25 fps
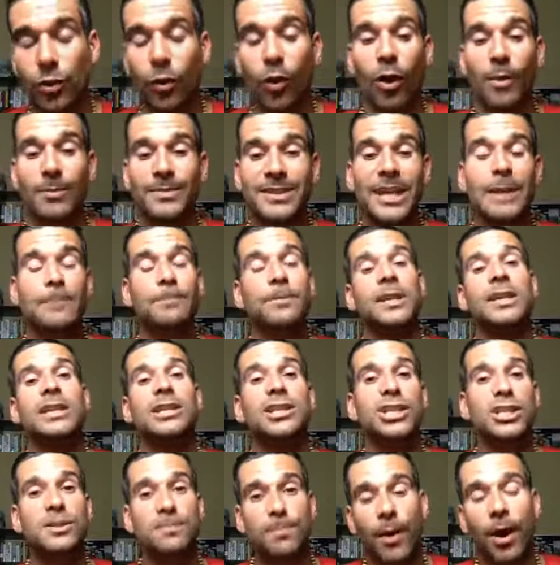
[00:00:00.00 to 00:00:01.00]
or I'm deeply
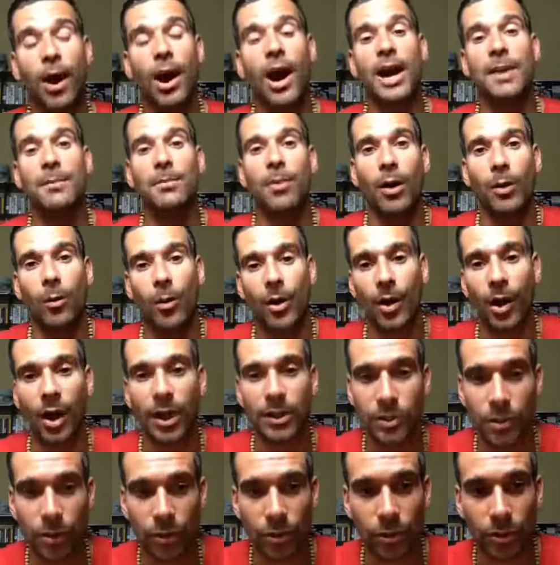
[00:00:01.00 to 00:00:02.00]
inspired by what I
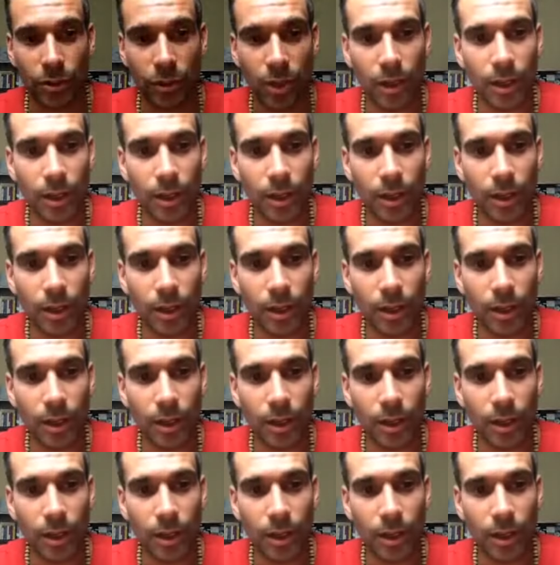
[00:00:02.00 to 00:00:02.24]
do.